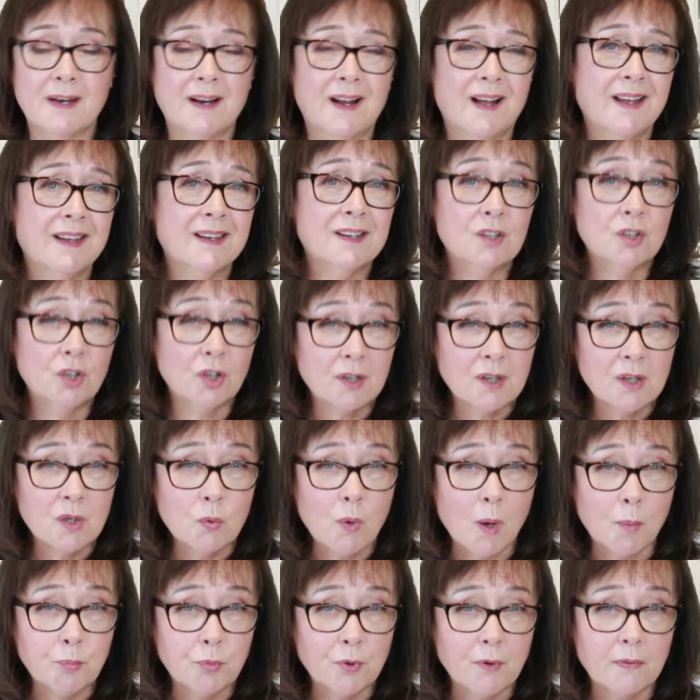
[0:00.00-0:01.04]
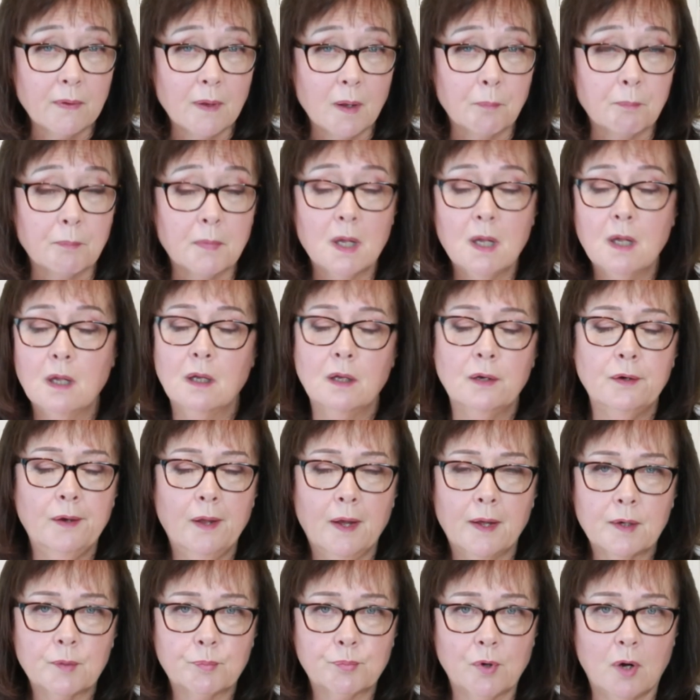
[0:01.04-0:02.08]
I can hook you up with him. Not
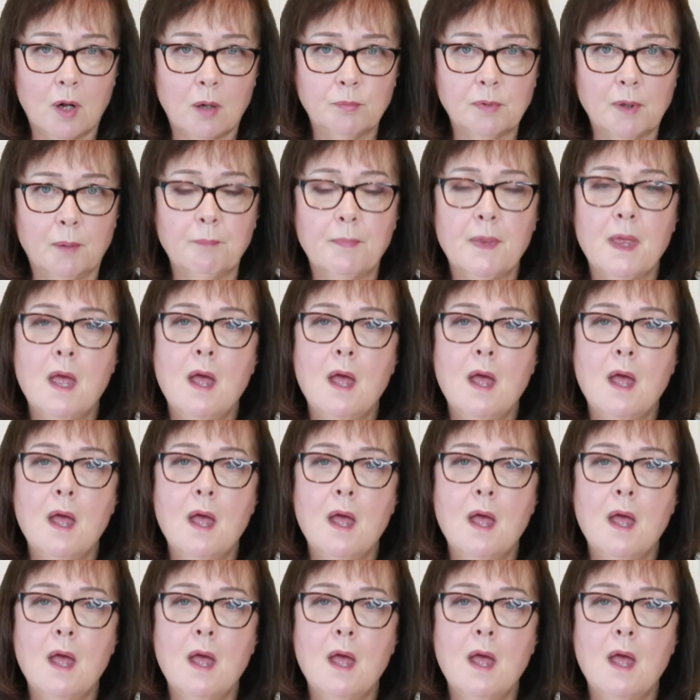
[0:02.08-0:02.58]
a problem.